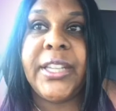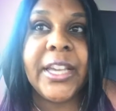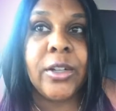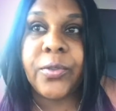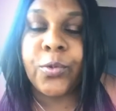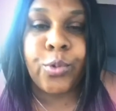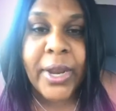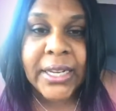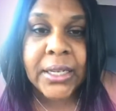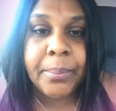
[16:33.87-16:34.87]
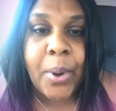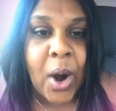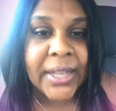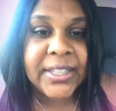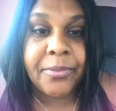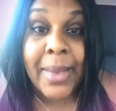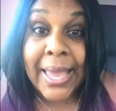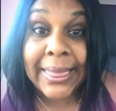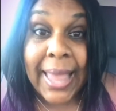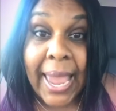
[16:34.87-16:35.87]
guilt-ridden parts of
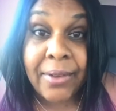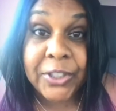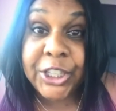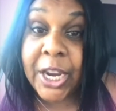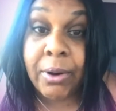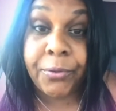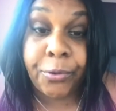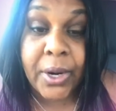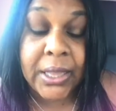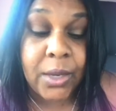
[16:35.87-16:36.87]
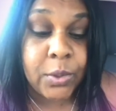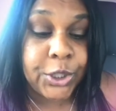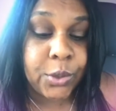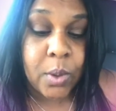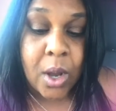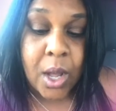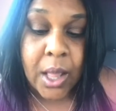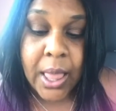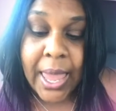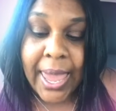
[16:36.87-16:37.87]
my life, share it freely with you
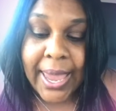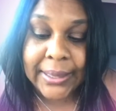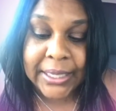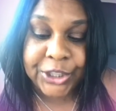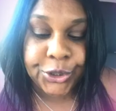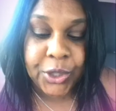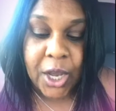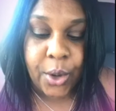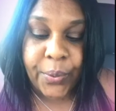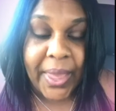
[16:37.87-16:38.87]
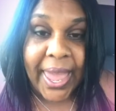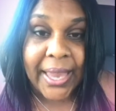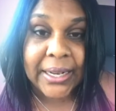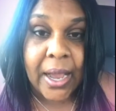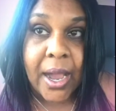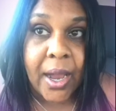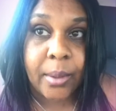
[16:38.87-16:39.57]
all, and let you know that